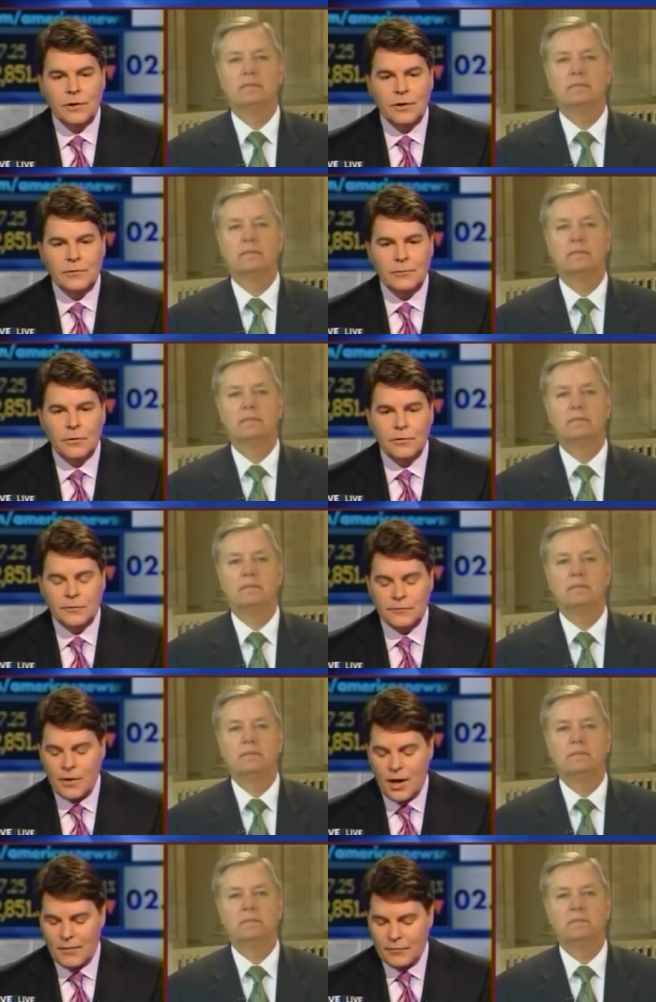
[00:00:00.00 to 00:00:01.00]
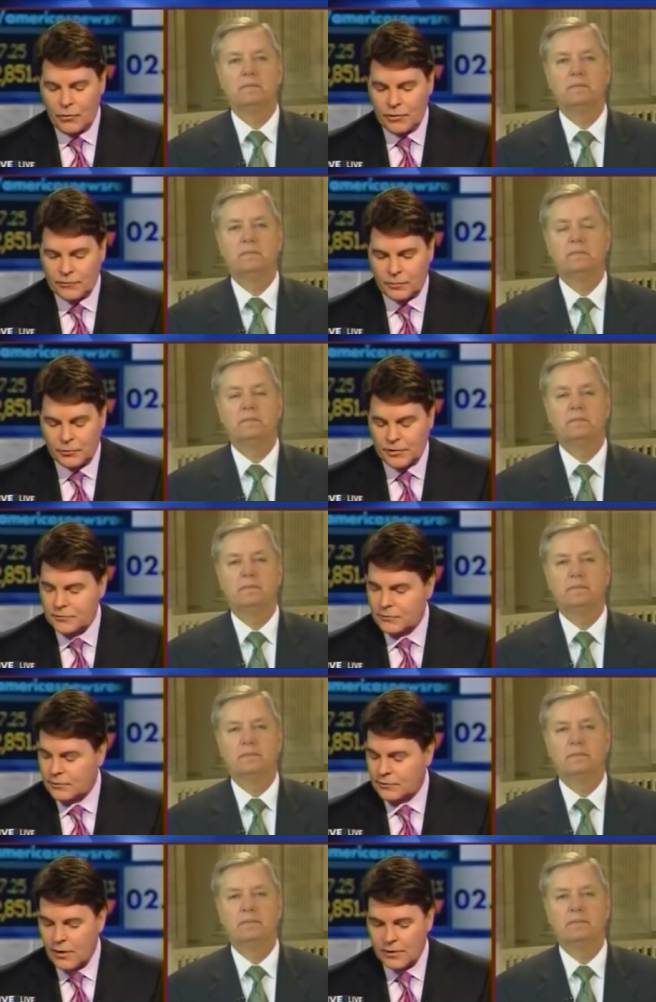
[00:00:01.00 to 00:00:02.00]
Speaker 1: He joins us live. Always a pleasure to
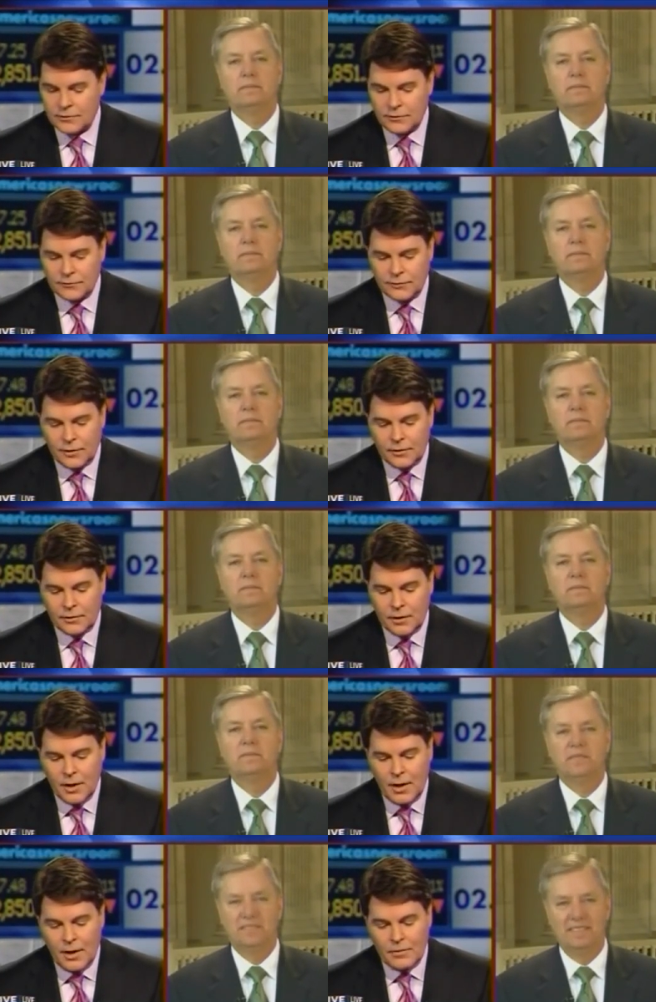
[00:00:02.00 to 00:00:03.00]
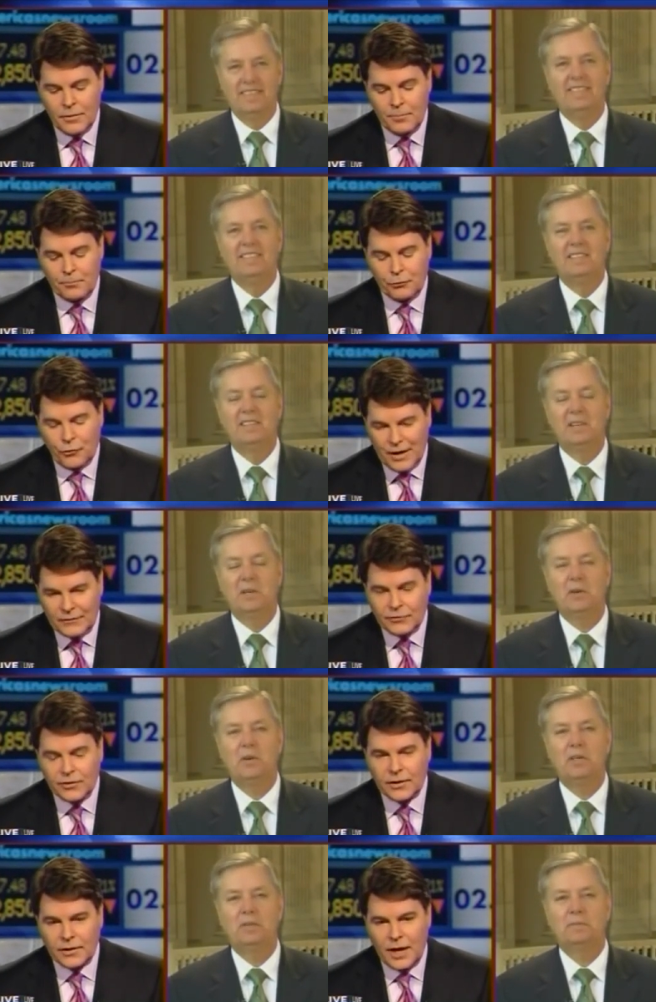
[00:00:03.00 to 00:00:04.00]
talk to you, Senator. The president,
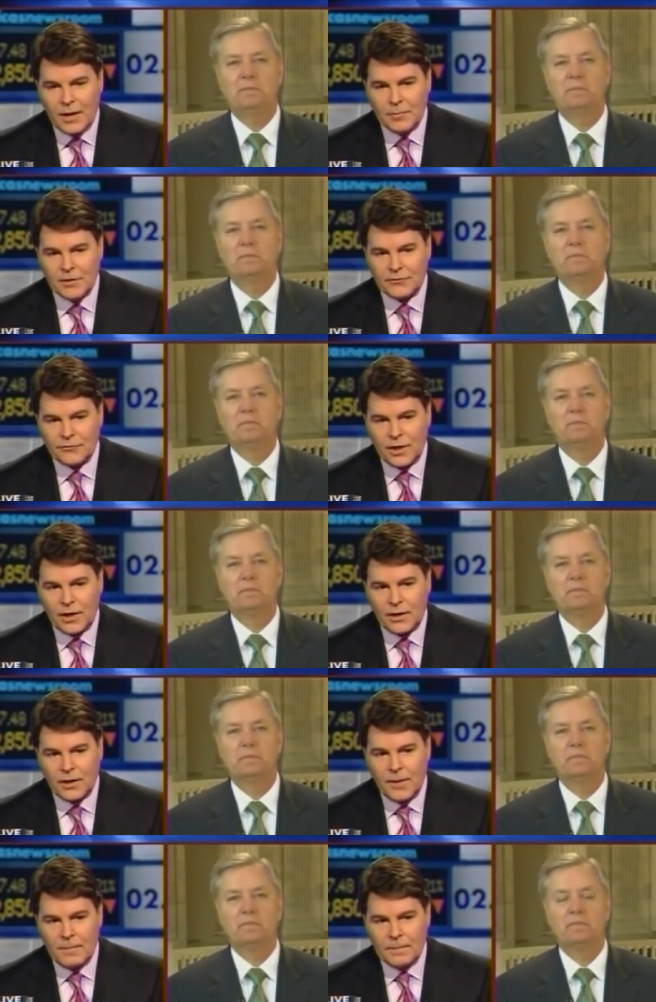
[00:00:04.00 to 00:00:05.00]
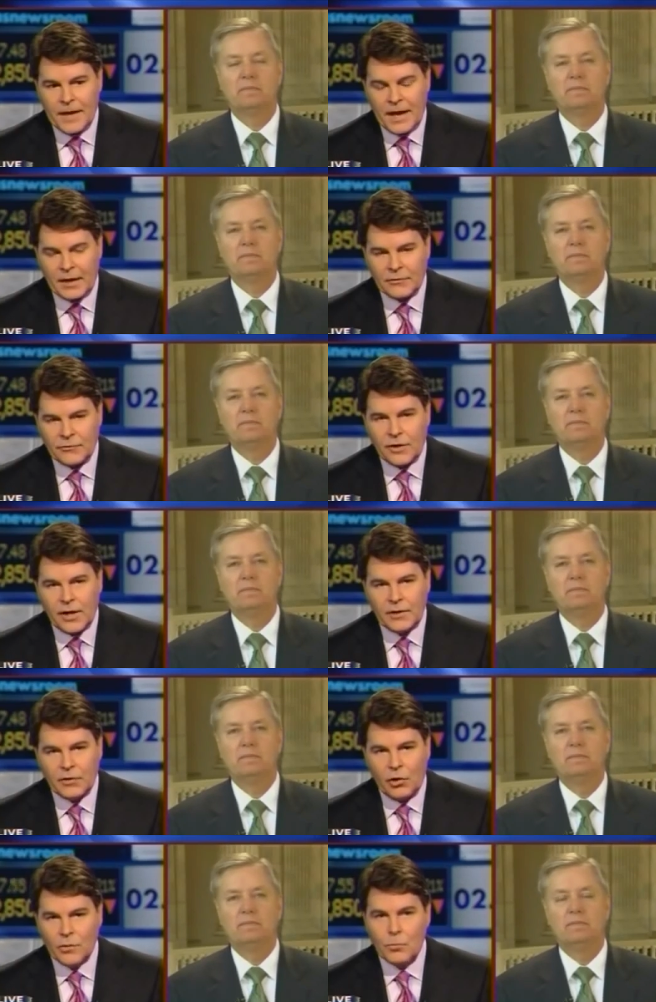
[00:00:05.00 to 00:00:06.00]
I must say, has said
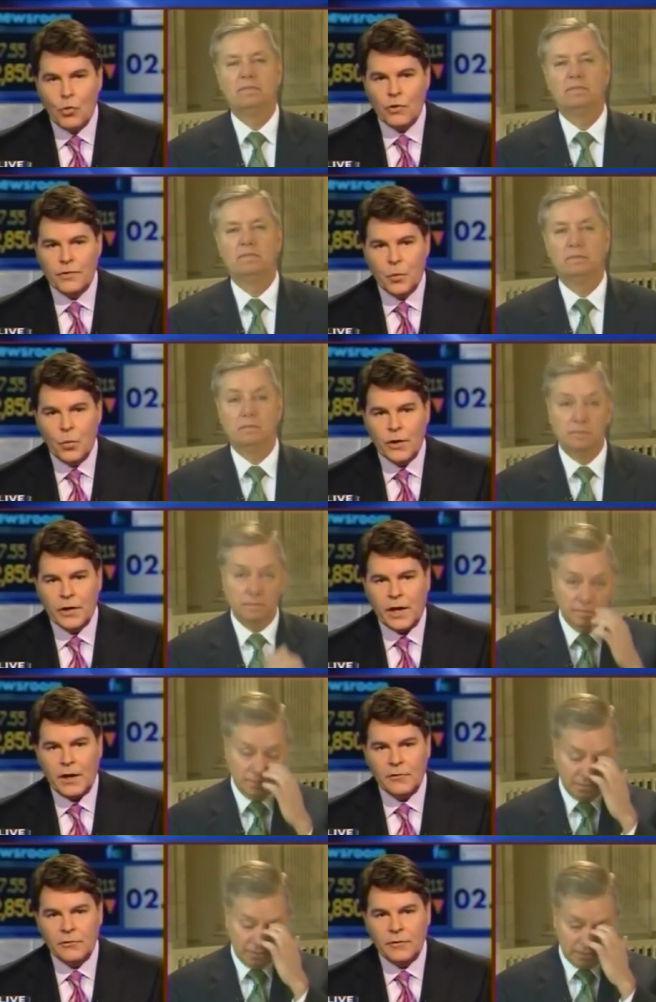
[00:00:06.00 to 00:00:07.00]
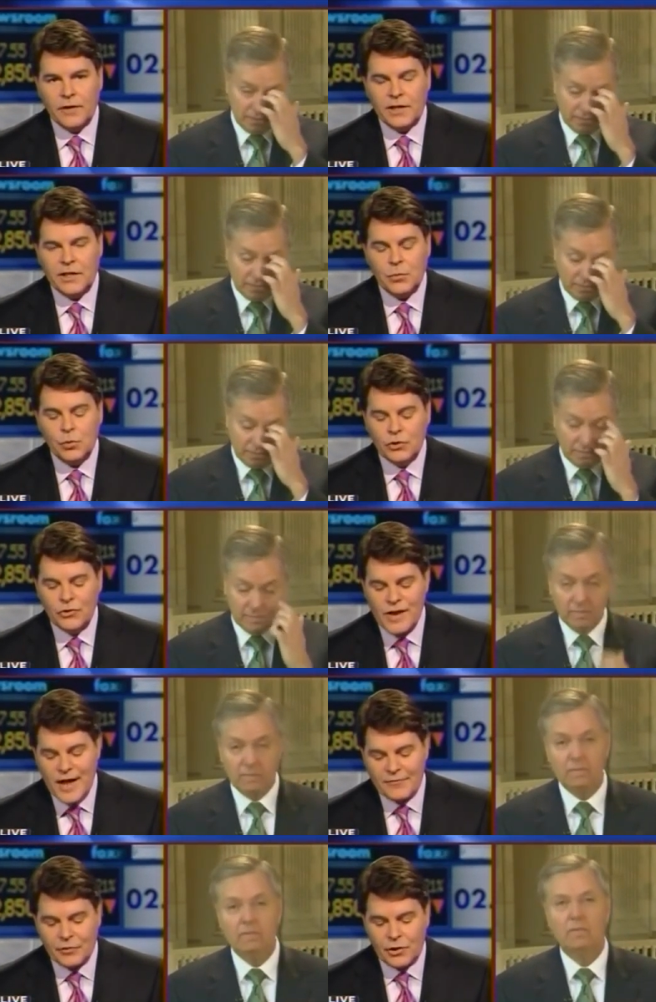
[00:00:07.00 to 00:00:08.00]
on more than one occasion that he will
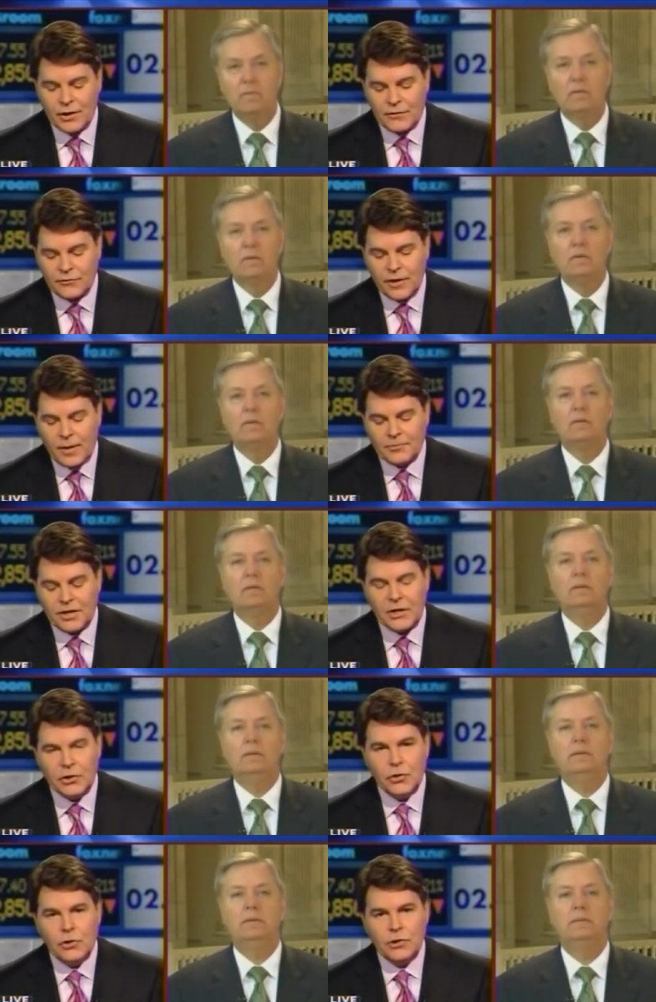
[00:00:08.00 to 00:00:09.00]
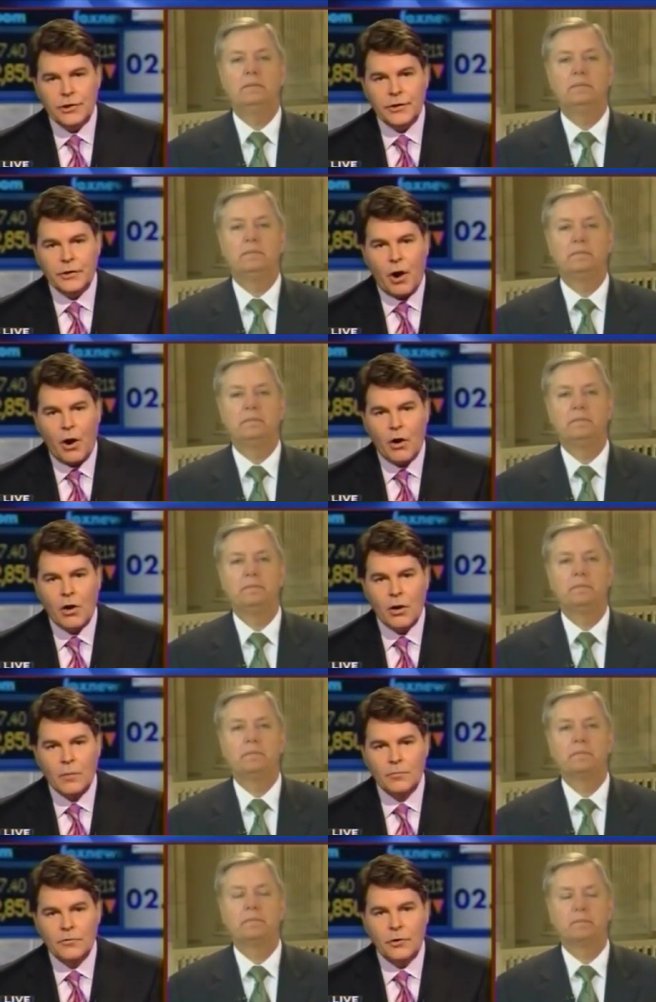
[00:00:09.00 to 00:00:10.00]
never accept a
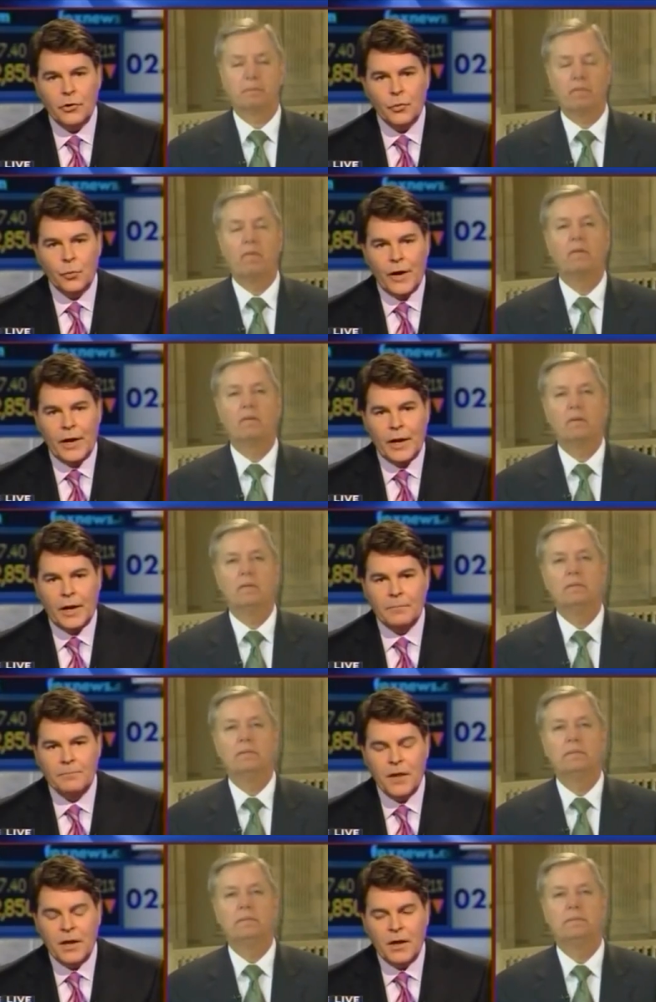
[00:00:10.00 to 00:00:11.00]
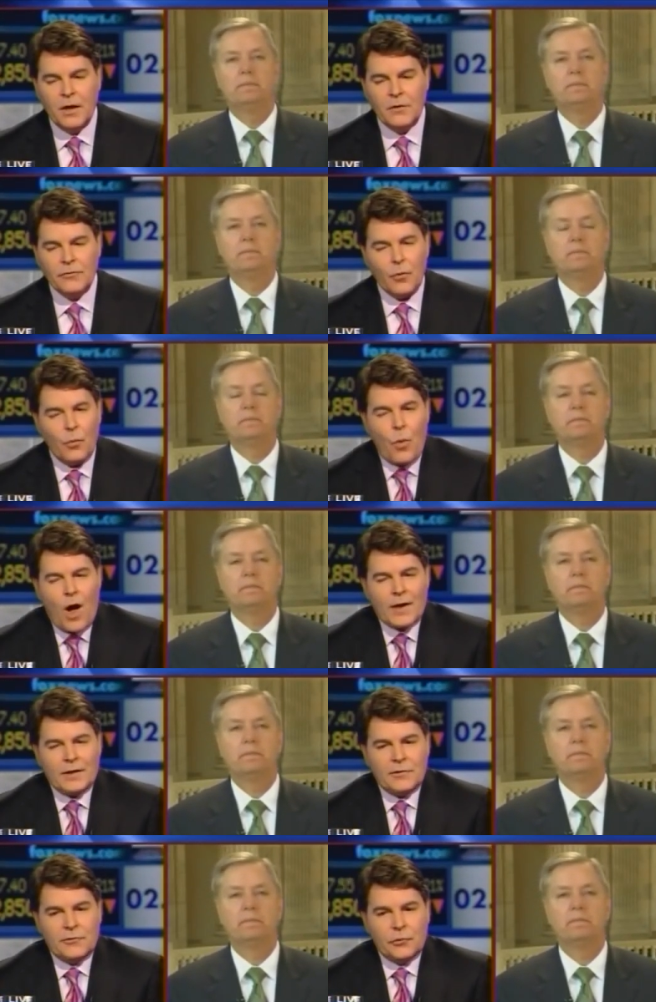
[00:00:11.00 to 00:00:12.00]
nuclear-armed Iran. So why is
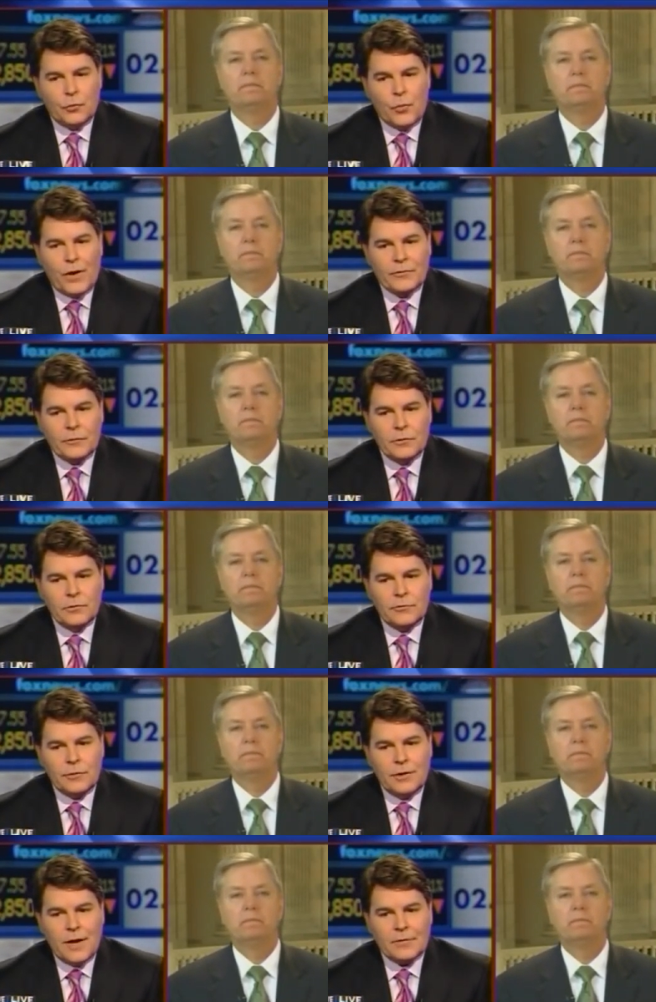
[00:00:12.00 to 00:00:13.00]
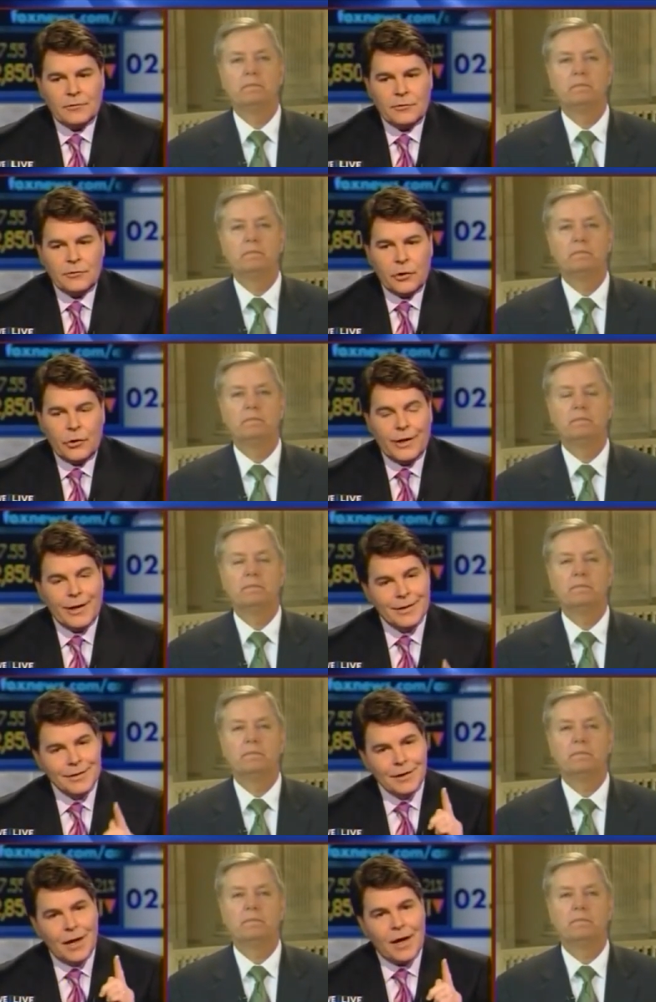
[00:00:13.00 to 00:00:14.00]
your resolution necessary
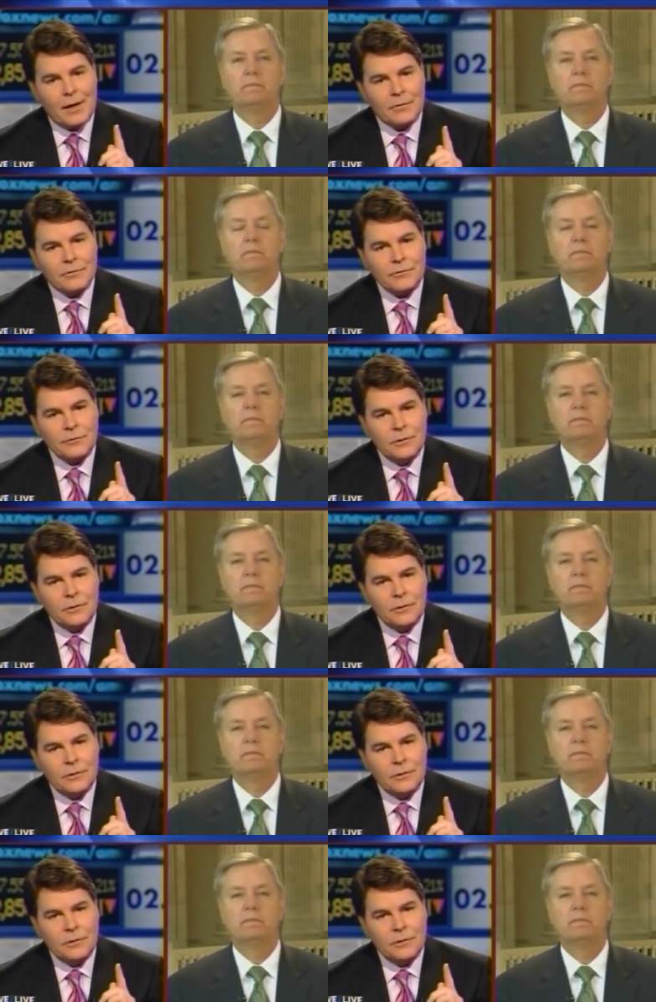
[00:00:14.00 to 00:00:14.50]
unless